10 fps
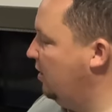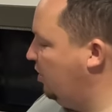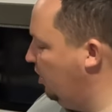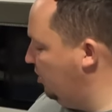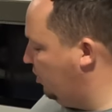
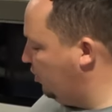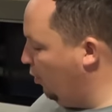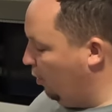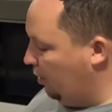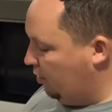certain
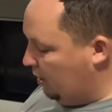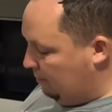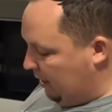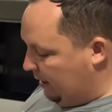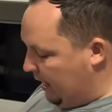store or
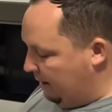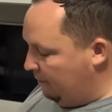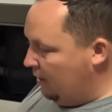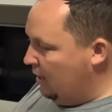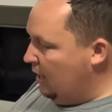something like that.
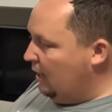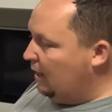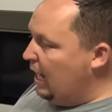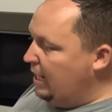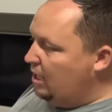
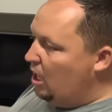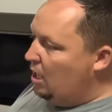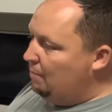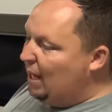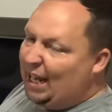
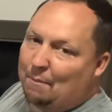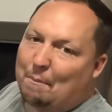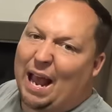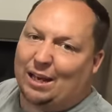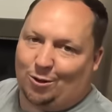like a
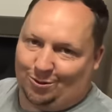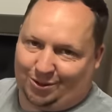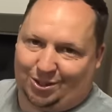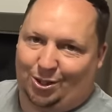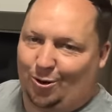
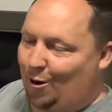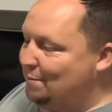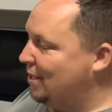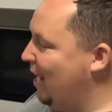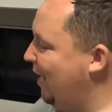Michaels. You know what
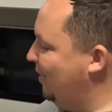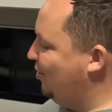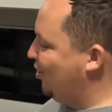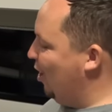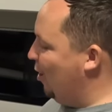I'm saying?
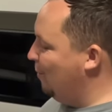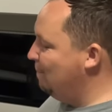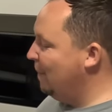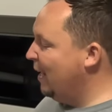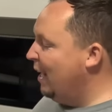So,
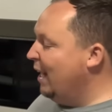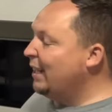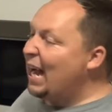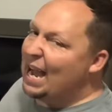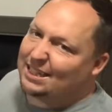
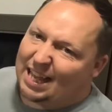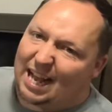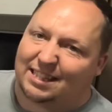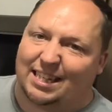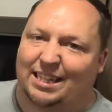guys,
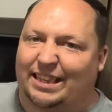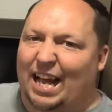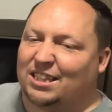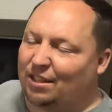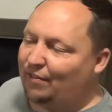that's it.
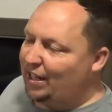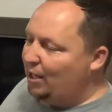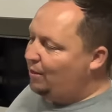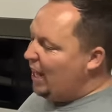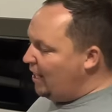That's the
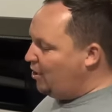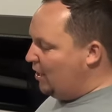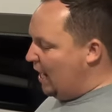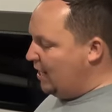video. Thank you